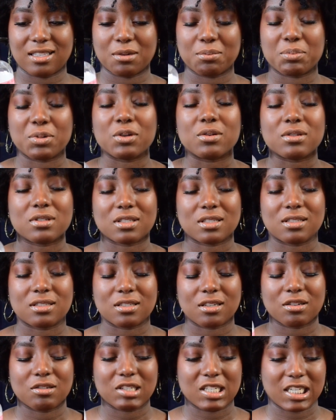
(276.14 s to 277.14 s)
both just
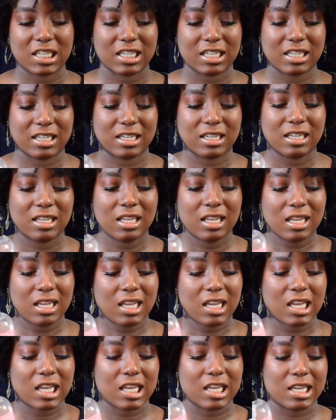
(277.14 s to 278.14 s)
so good.
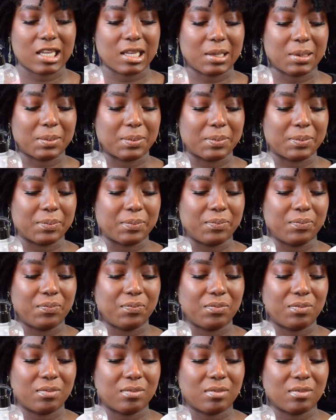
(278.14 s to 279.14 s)
And
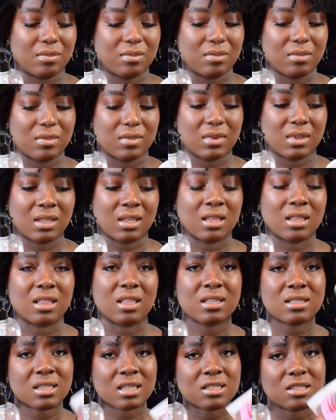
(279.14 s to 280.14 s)

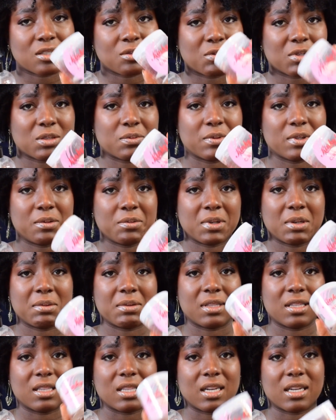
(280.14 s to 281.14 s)
this actually works really well
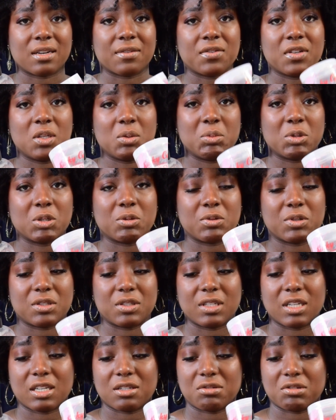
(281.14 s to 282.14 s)
with a lot of Camille's
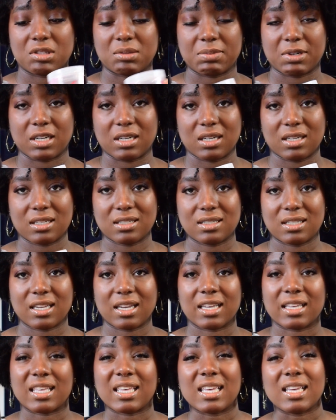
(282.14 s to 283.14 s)
Naturals products.
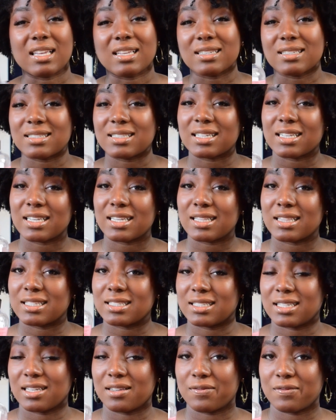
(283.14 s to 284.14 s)
I can't say the
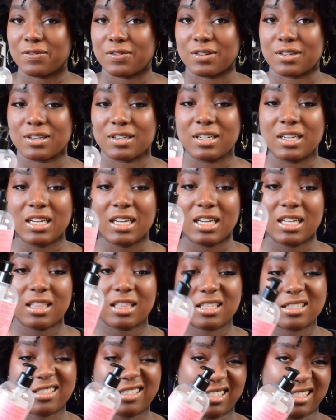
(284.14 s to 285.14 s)
same for,
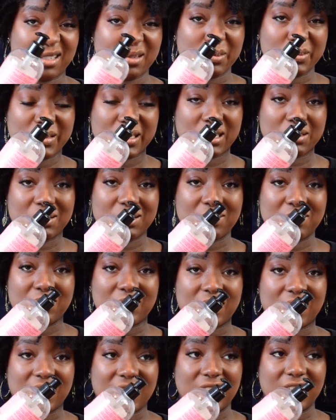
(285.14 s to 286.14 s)
this doesn't work well
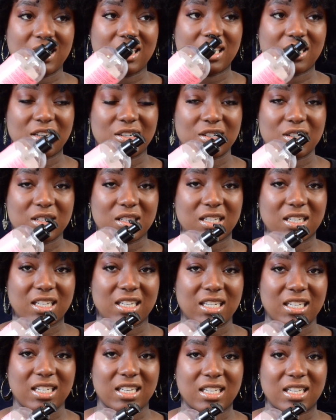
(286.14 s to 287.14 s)
with Kinky
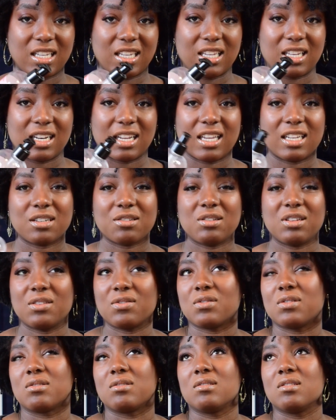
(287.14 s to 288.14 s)
Curly, and I don't
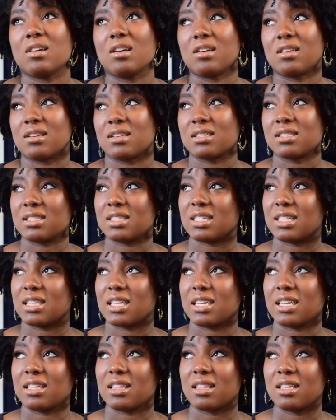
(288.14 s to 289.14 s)
even honestly
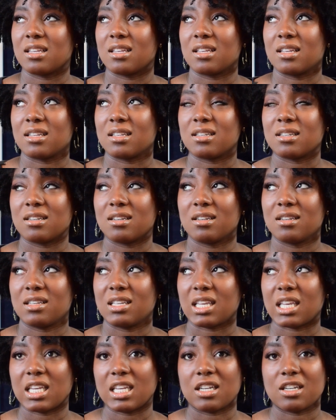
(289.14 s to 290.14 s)
like the
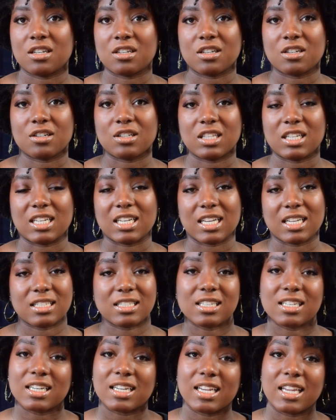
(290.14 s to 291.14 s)
Kinky Curly Not
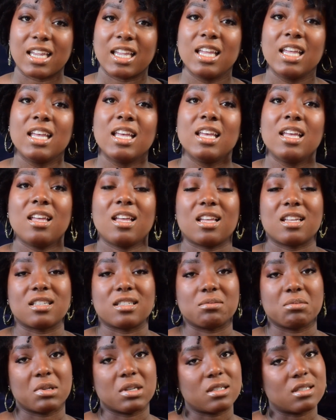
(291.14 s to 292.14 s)
Today
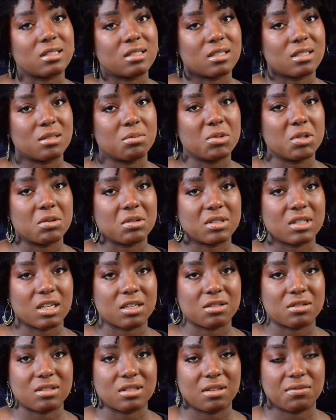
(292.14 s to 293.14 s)
as much as a Camille's
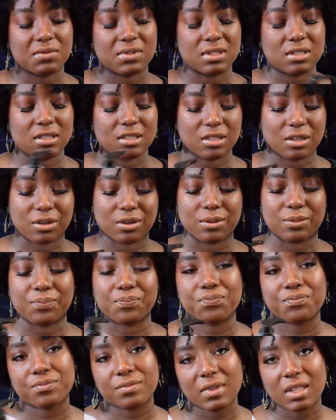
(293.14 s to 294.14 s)
Naturals even, so
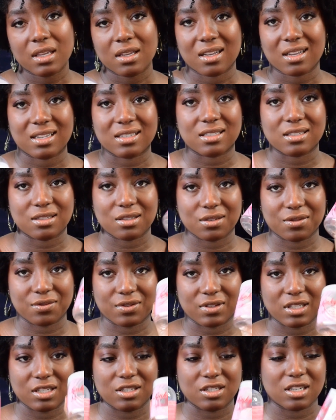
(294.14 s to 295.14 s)
I just go
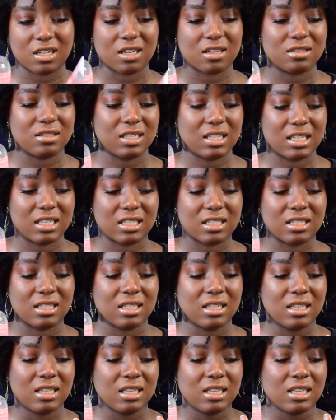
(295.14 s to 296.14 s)
for the gel. And
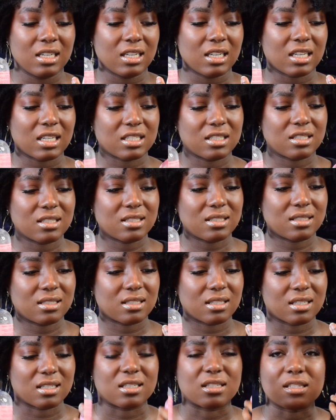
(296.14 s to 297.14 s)
it's
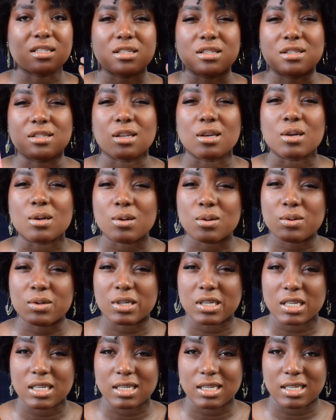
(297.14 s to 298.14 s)
just so
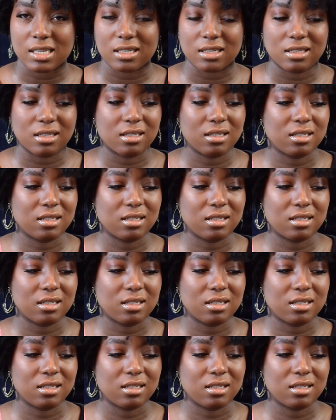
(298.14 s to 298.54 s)
good.